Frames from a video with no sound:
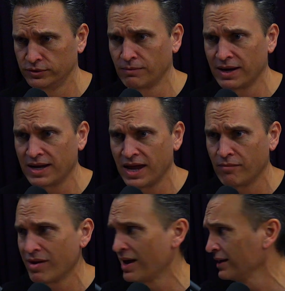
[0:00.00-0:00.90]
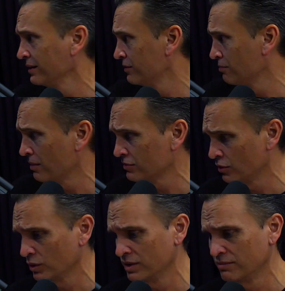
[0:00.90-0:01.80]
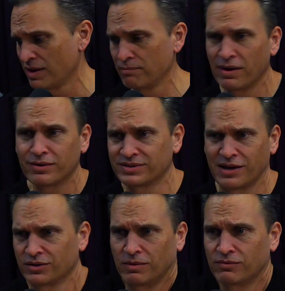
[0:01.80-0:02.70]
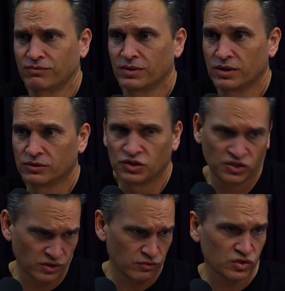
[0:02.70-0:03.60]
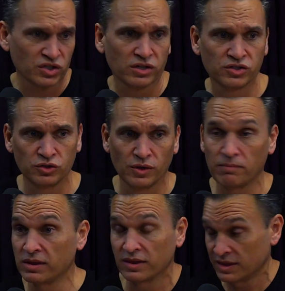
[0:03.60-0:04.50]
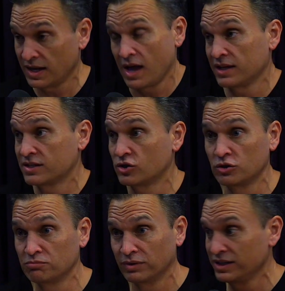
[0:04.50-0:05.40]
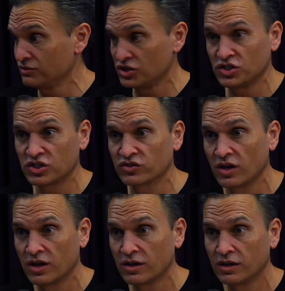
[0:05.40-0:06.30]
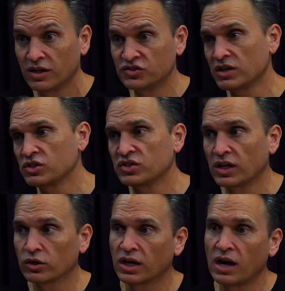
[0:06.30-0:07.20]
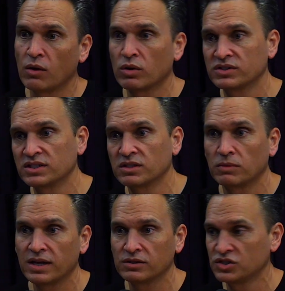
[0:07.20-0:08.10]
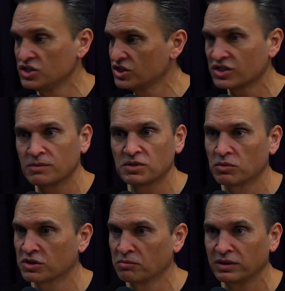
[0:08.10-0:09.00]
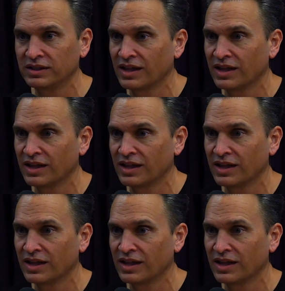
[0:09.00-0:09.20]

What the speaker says: to my name, and I live in at my parents' house. I mean, she's gonna do that. But I couldn't believe she just, instead of just saying, look, I want to see somebody else, she just comes up with a complete